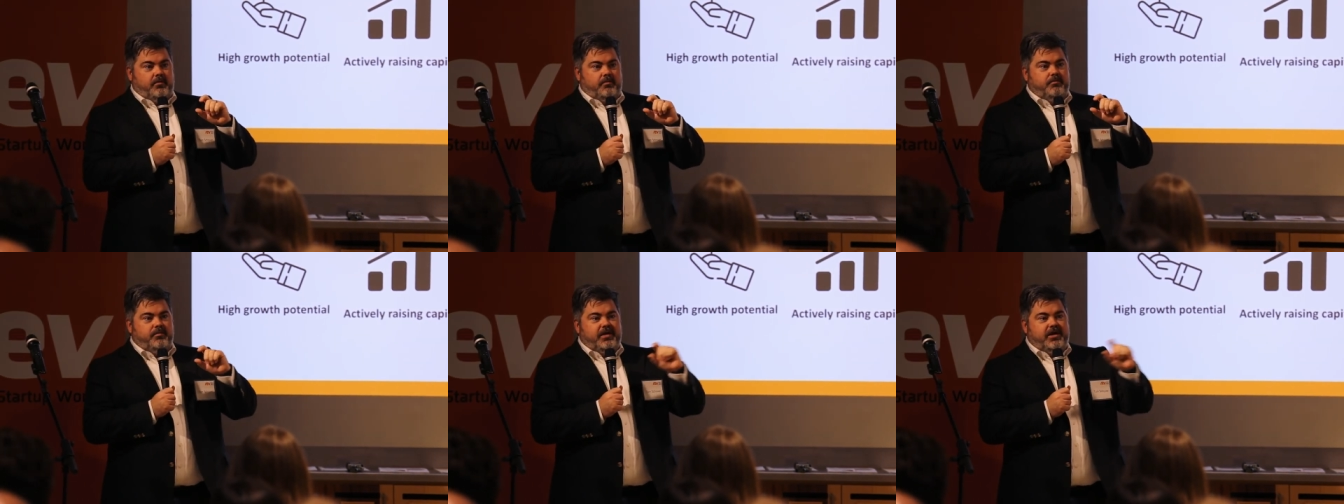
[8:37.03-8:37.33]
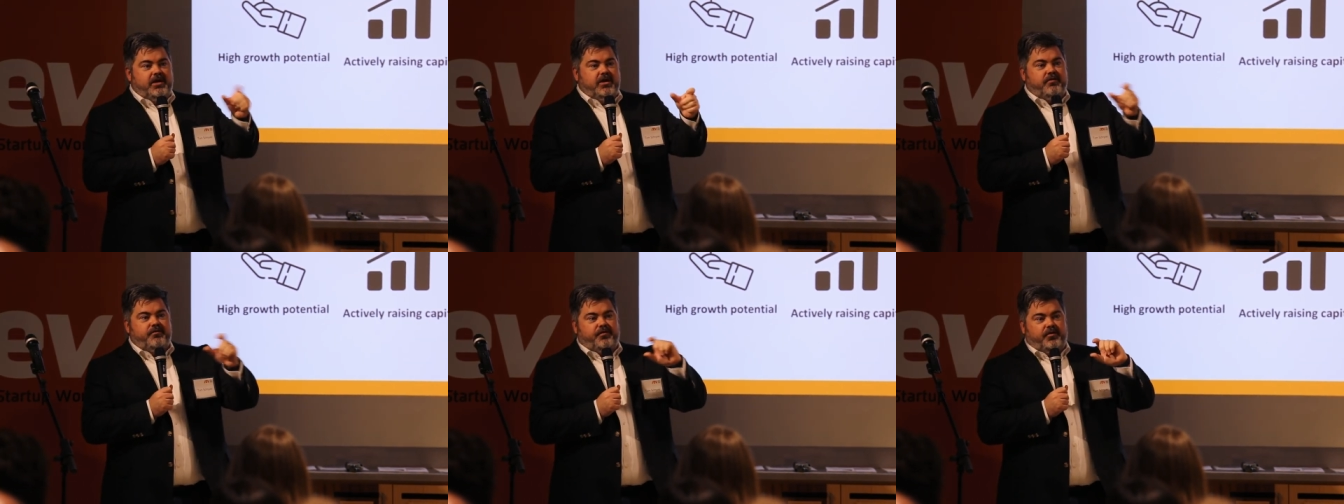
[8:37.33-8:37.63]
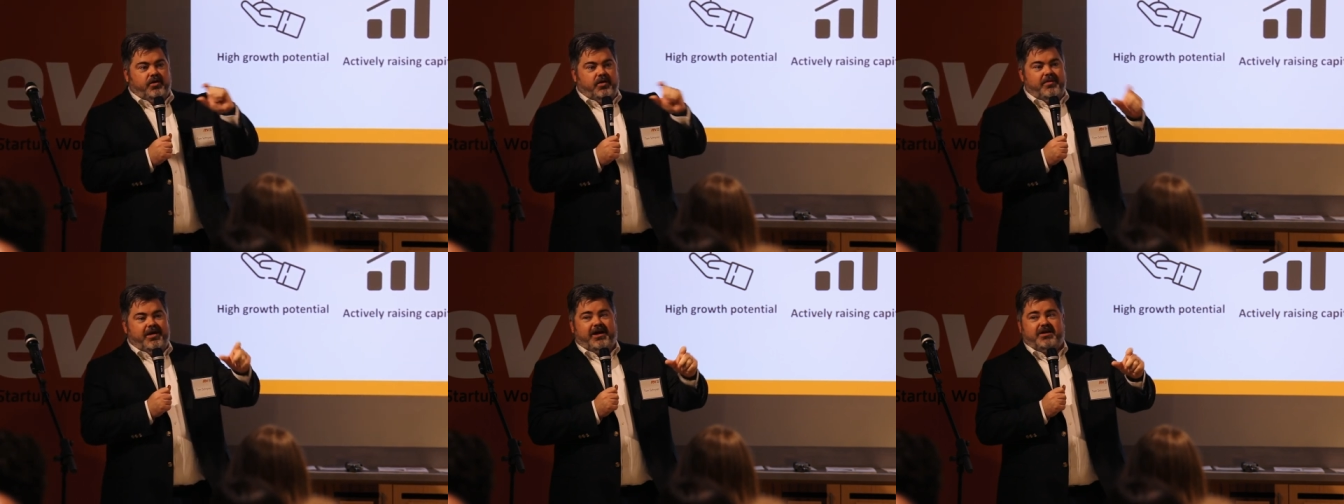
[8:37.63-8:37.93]

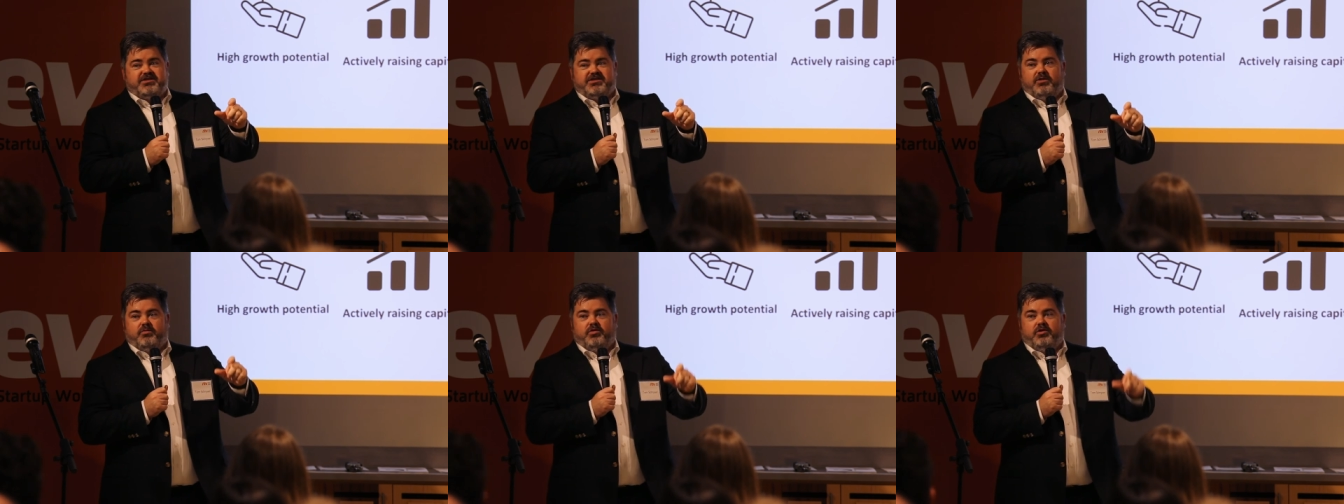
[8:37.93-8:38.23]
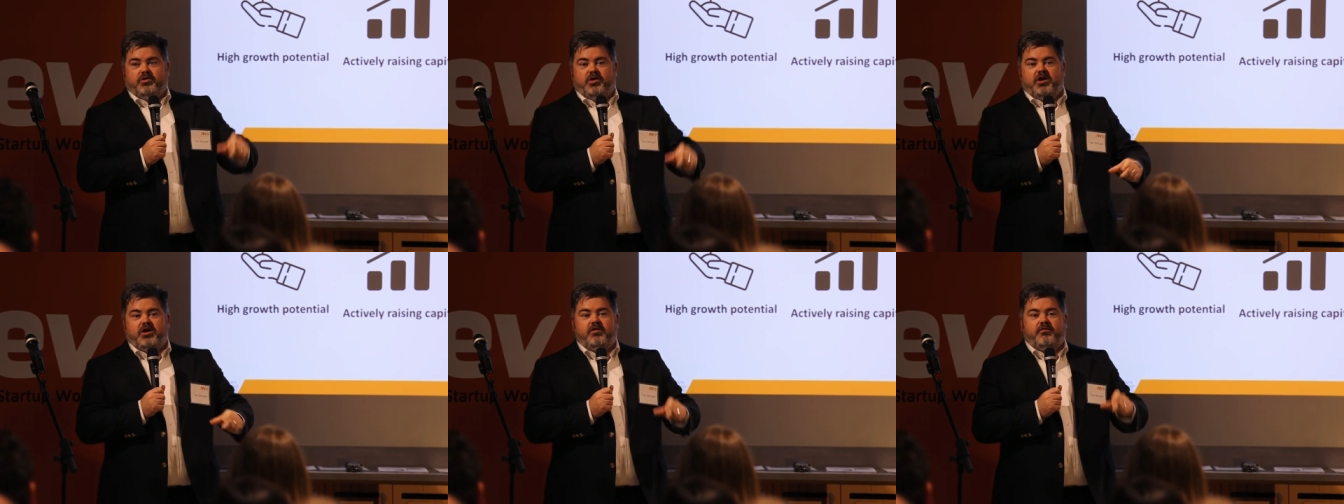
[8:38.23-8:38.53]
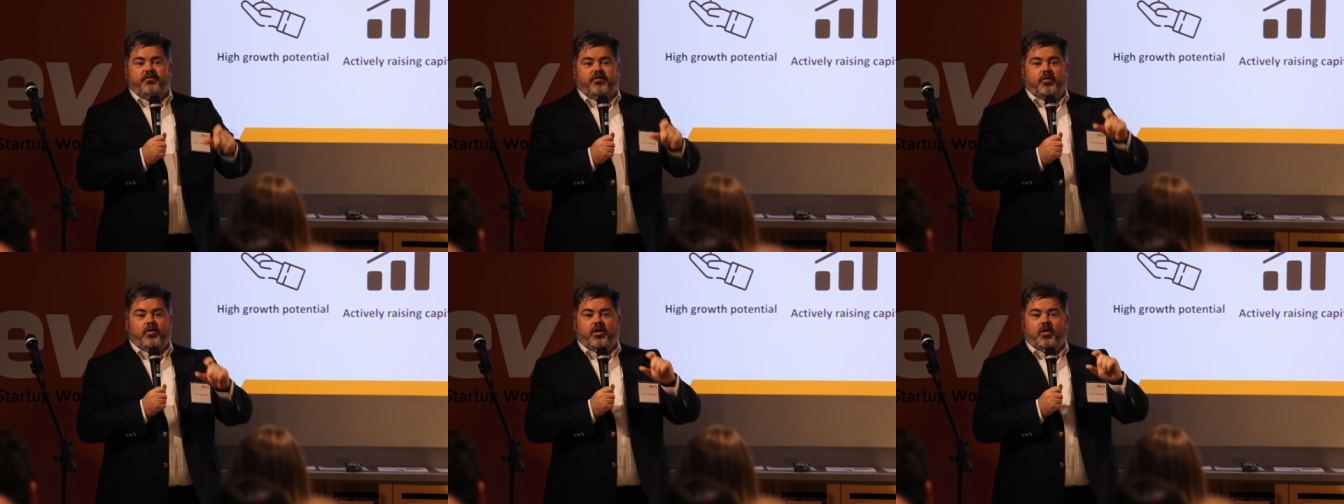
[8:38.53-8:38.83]
meaningful amounts that we're looking
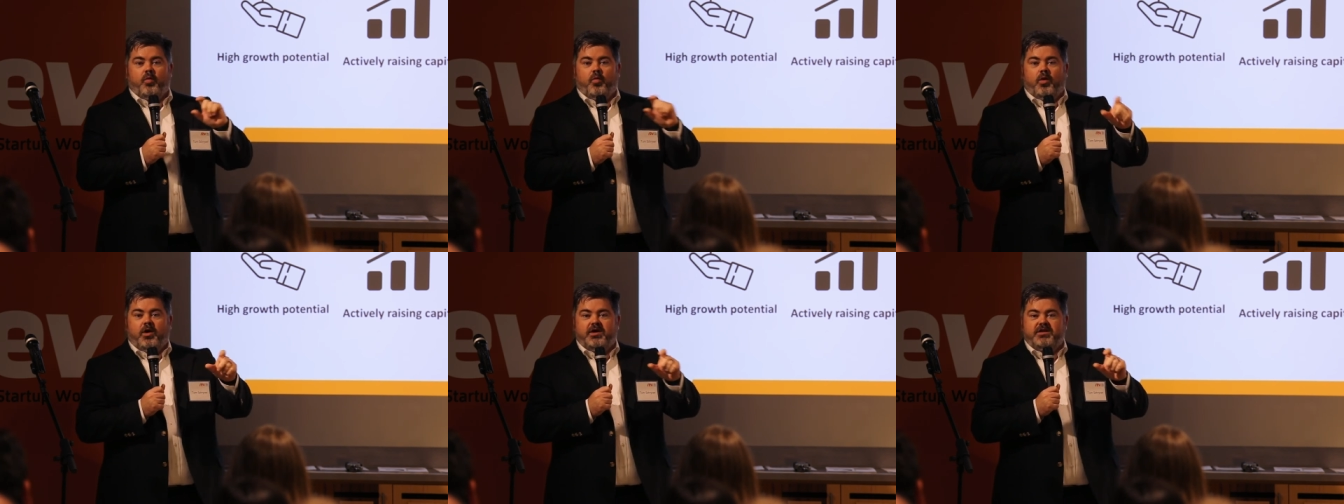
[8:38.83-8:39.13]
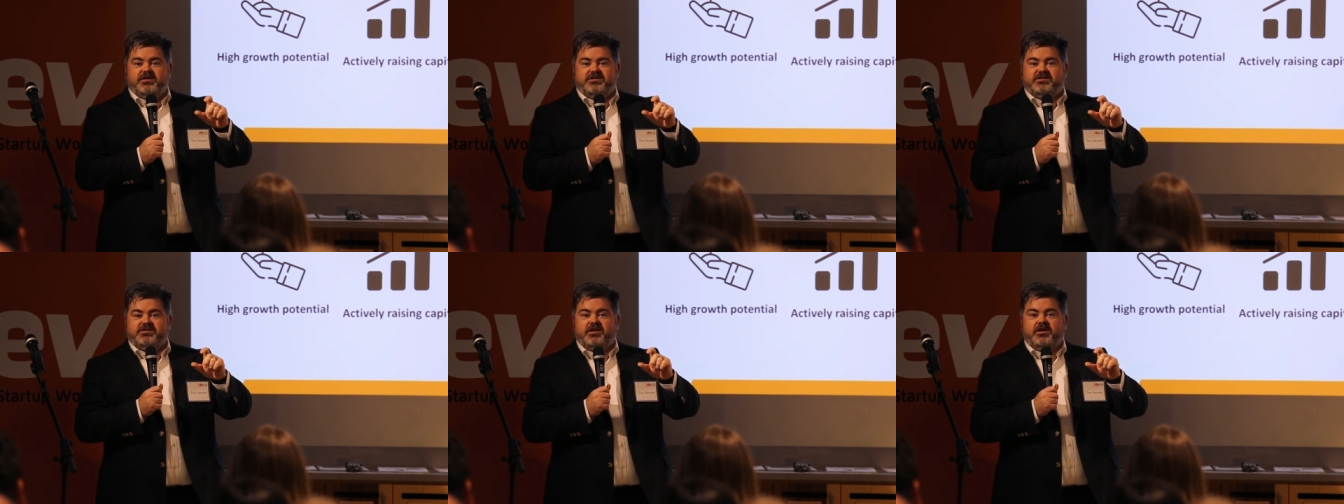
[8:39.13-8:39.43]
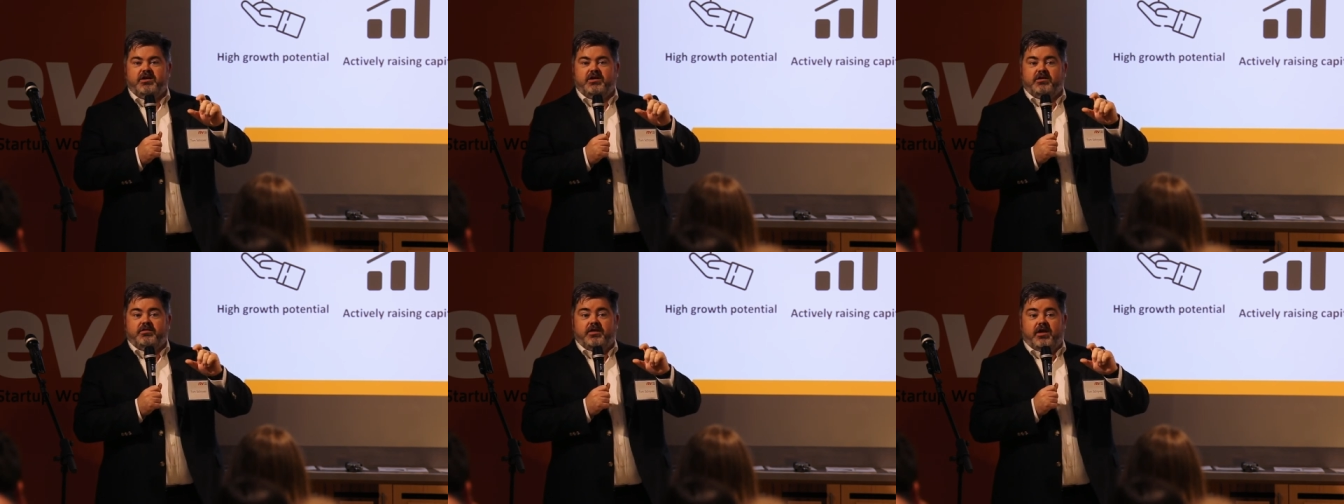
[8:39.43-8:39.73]
for are ones
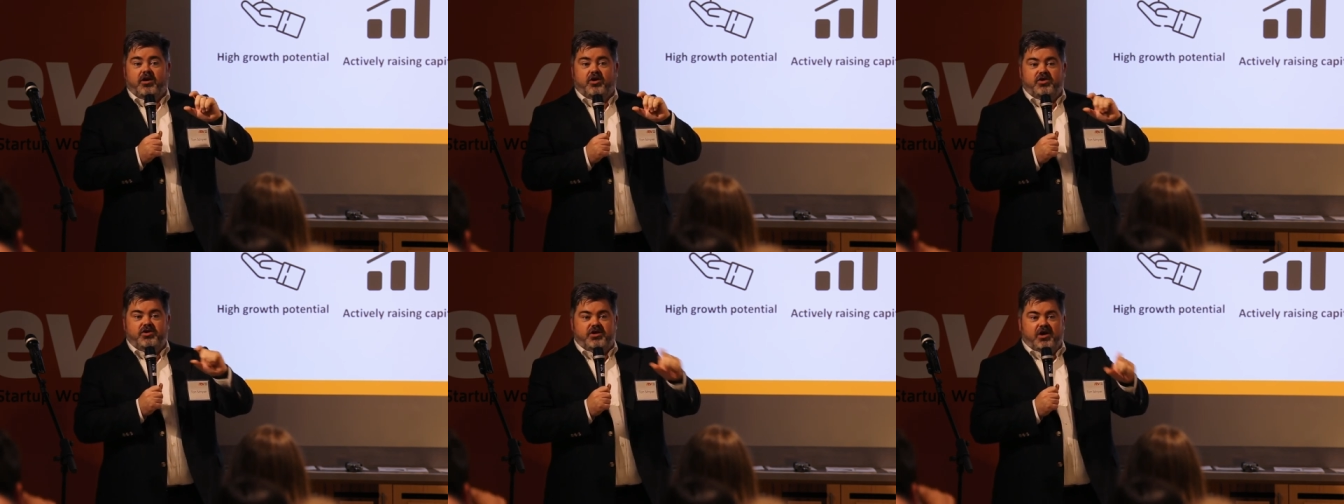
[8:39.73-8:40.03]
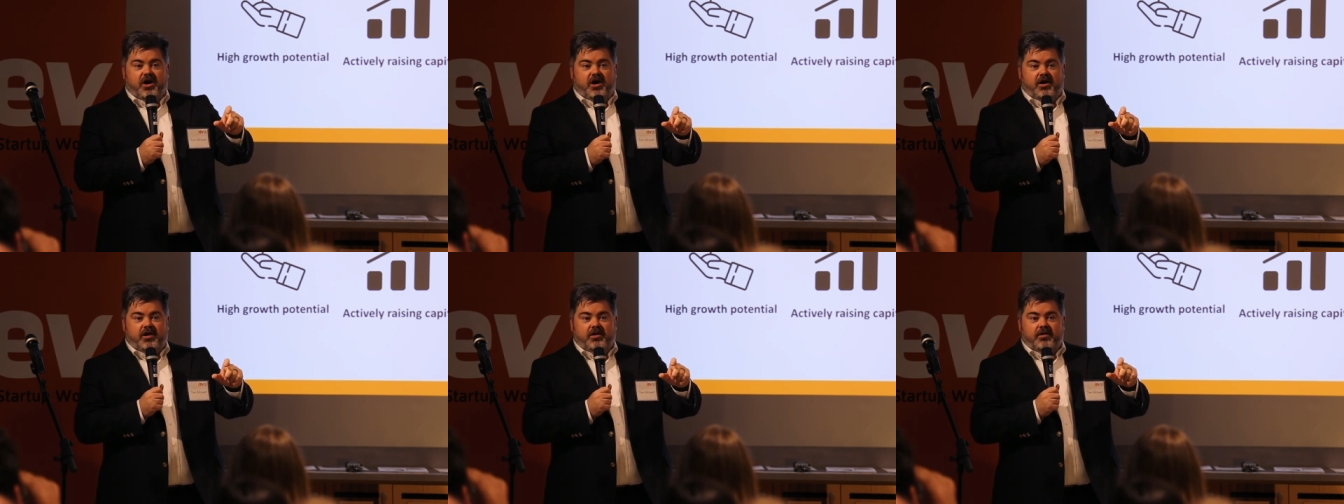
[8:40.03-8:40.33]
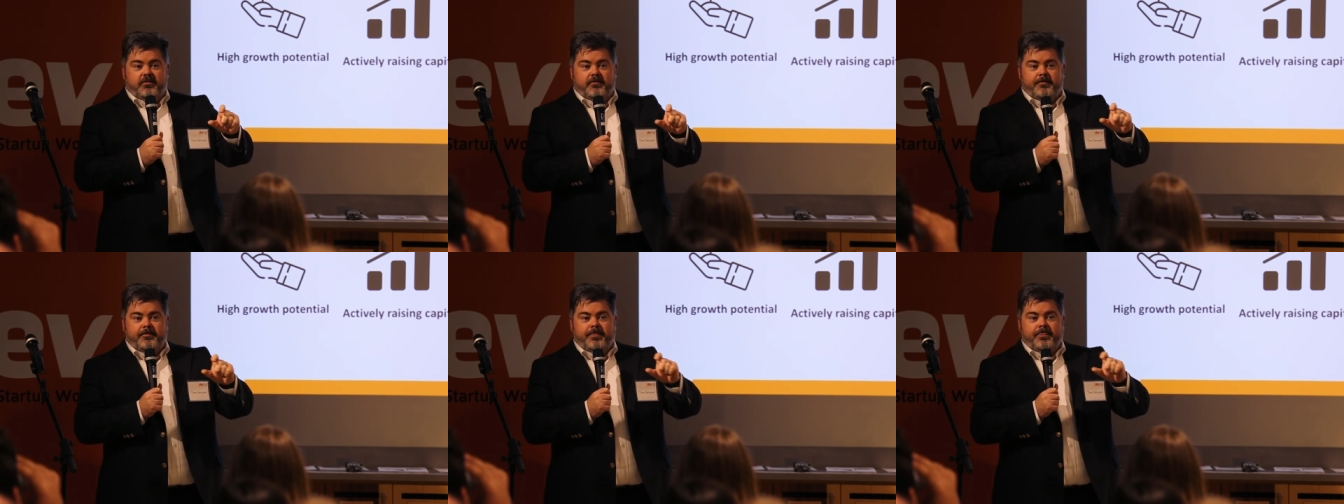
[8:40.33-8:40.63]
that are young,